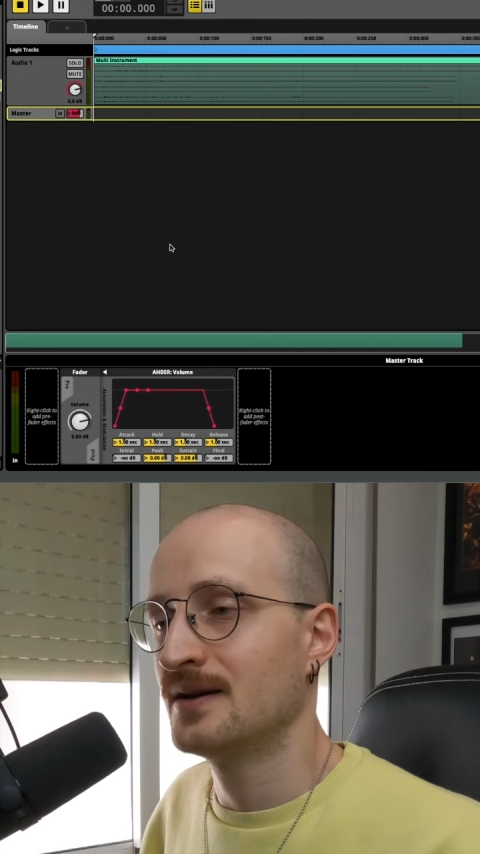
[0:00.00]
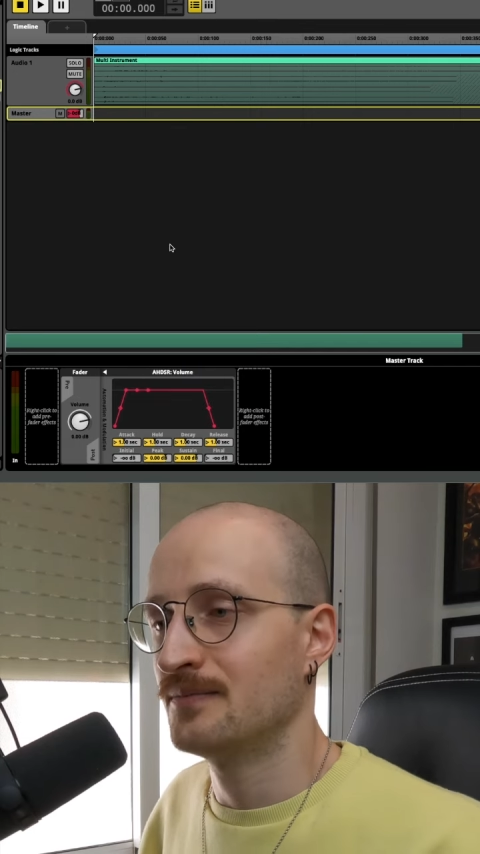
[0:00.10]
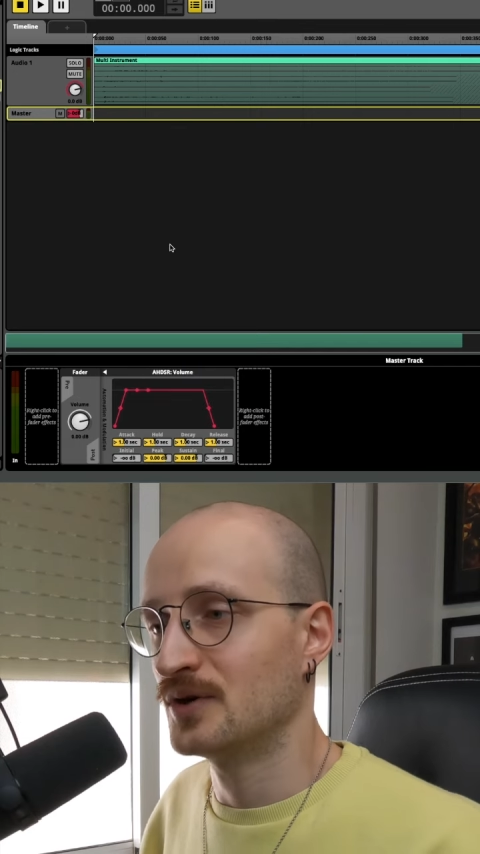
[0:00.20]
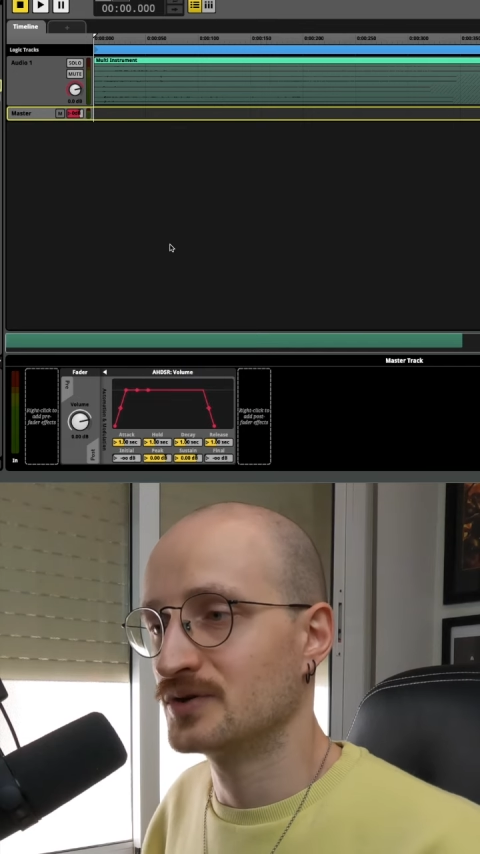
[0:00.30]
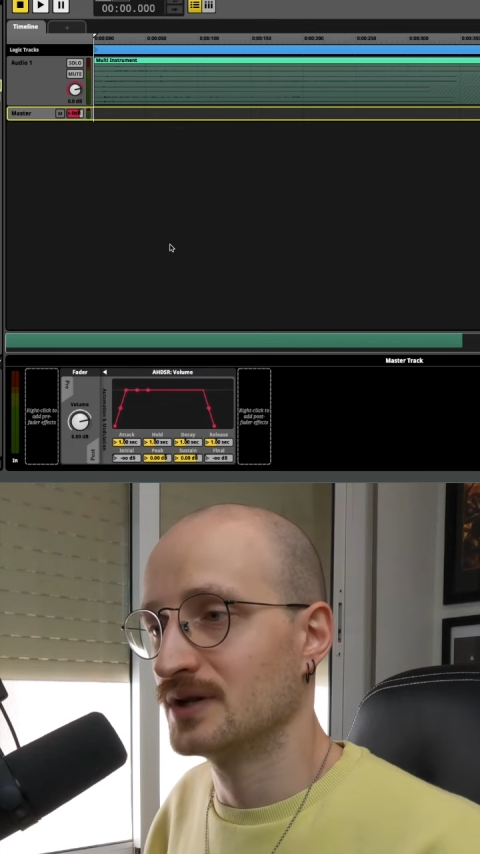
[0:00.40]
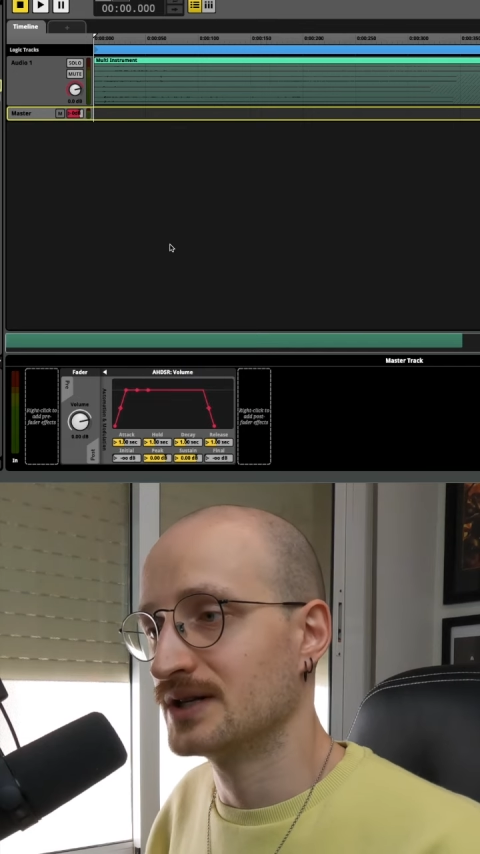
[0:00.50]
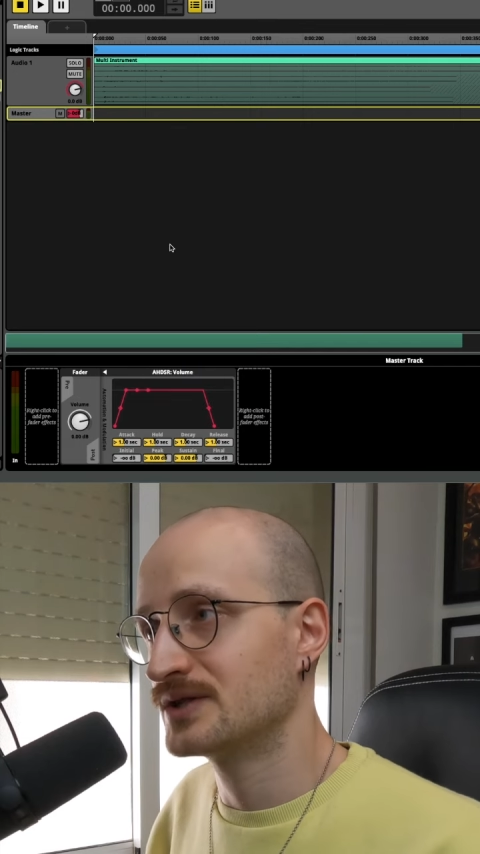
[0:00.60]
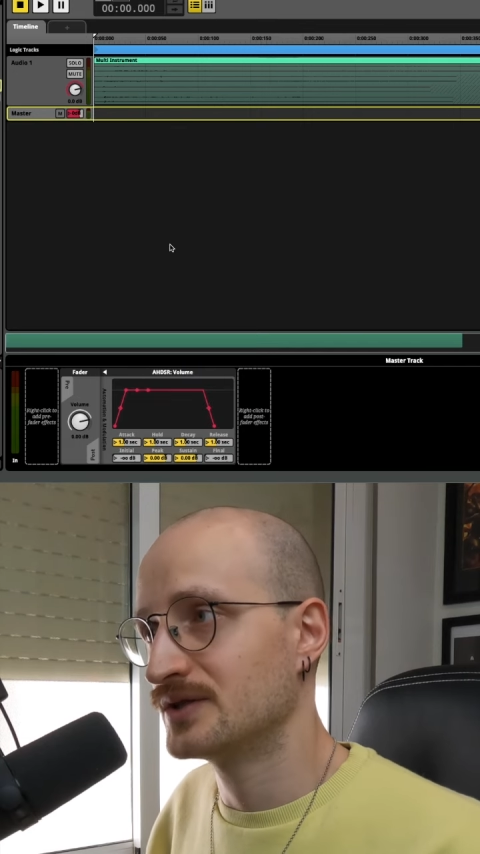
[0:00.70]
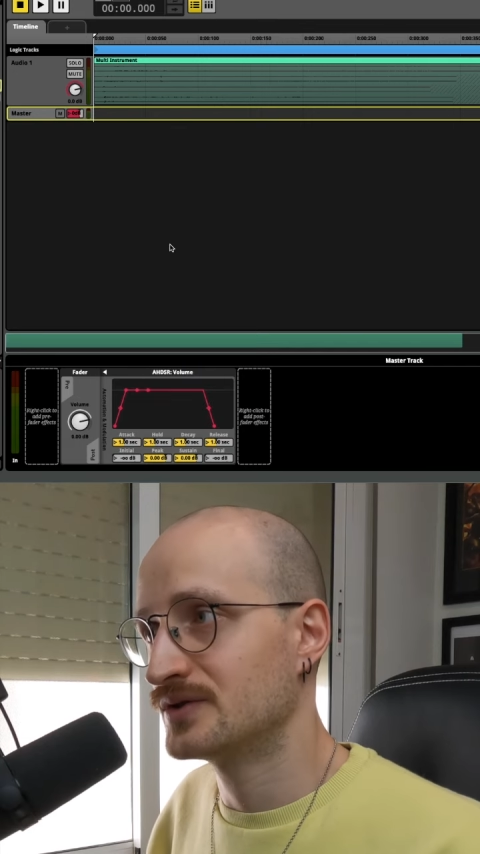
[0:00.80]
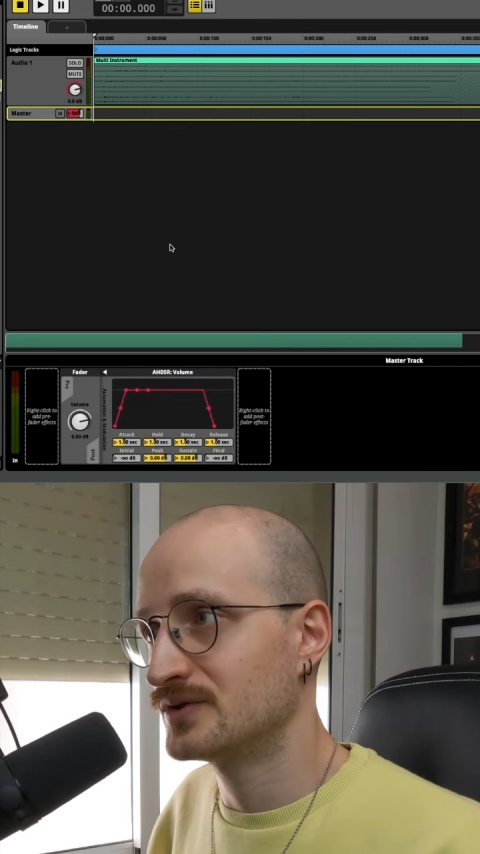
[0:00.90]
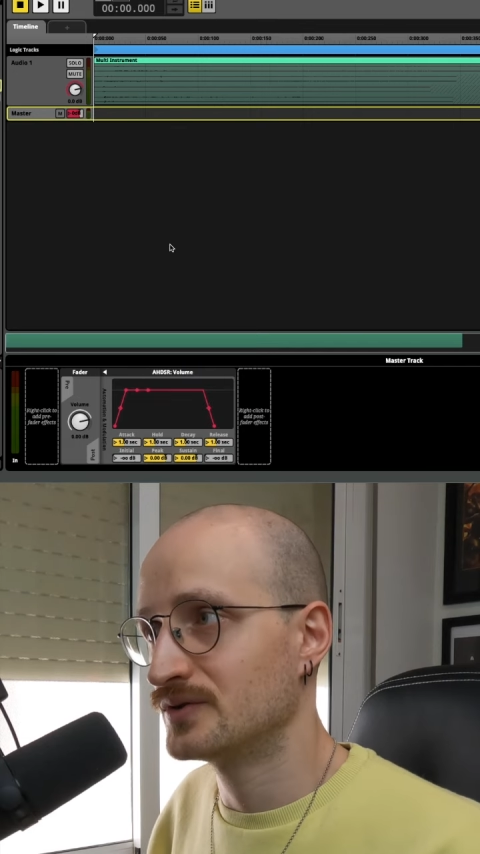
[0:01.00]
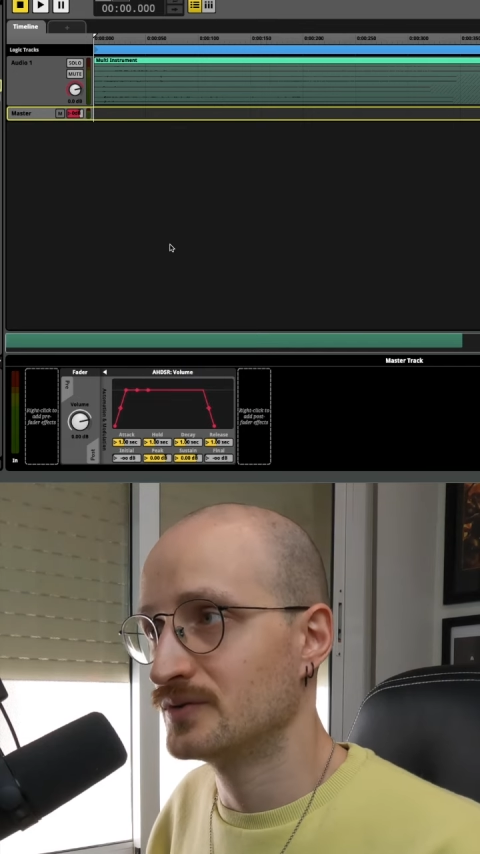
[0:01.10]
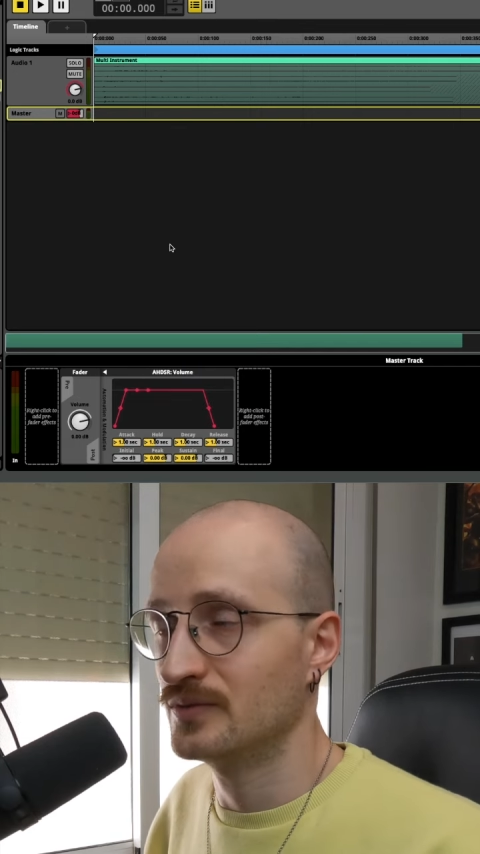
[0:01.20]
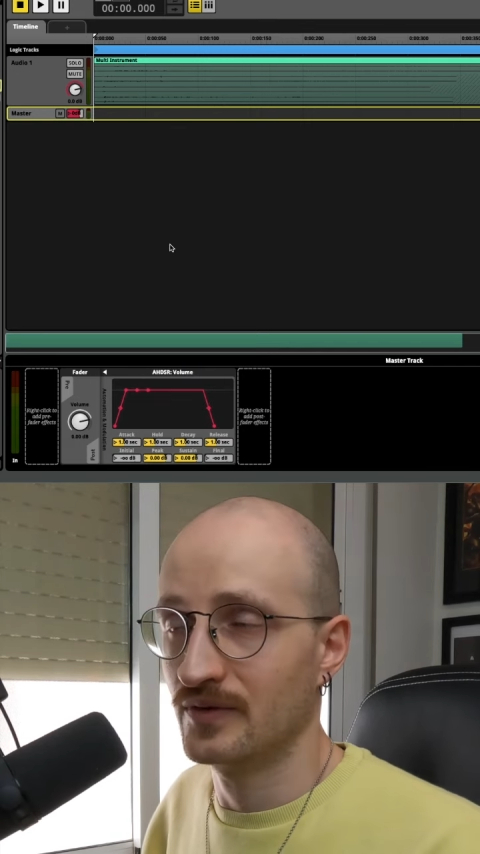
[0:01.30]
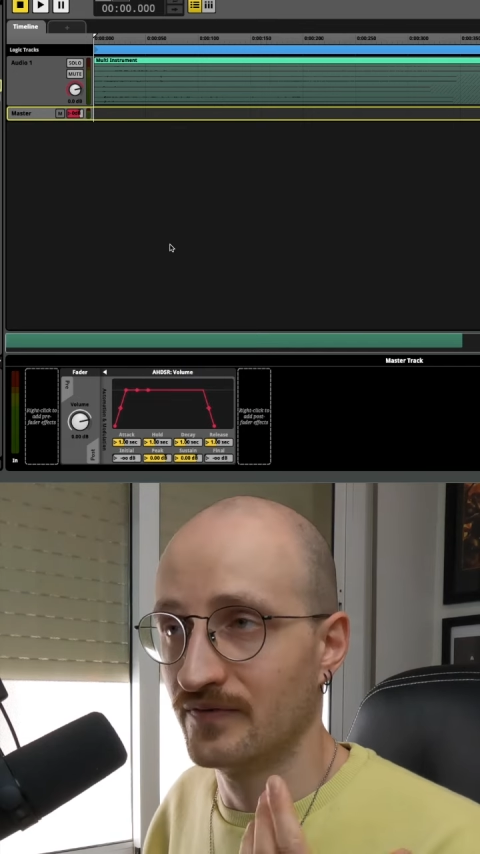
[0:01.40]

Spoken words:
modulation to the